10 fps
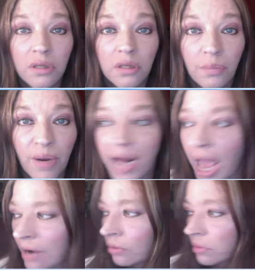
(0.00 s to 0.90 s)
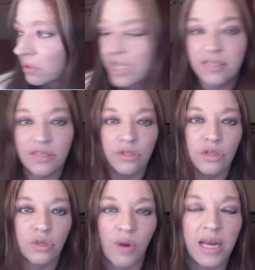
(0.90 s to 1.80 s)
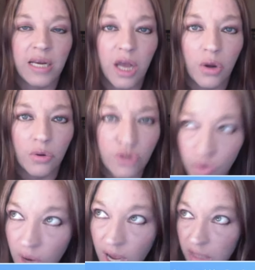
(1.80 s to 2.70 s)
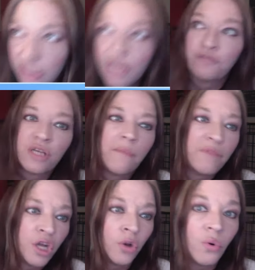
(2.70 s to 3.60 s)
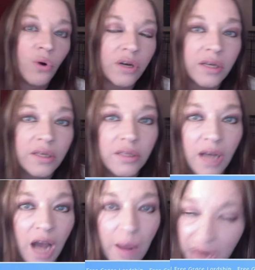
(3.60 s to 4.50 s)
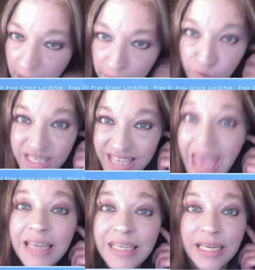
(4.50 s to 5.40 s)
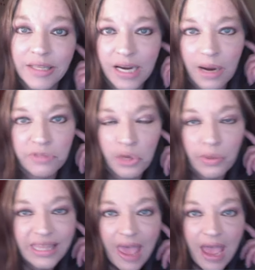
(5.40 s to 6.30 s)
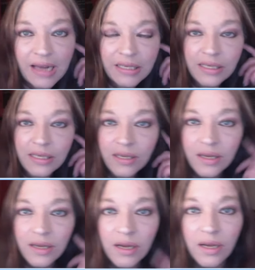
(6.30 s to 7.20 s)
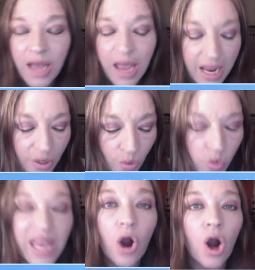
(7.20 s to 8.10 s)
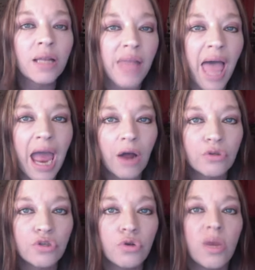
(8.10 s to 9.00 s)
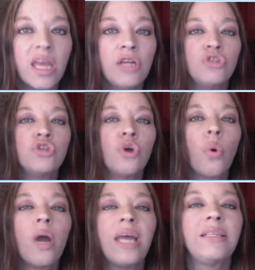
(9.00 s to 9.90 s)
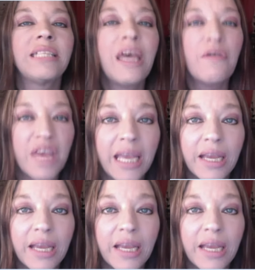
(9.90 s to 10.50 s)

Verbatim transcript: but I don't listen to the radio to lift up the Lord. I'm not pretending that I'm doing that. And we are allowed to enjoy living.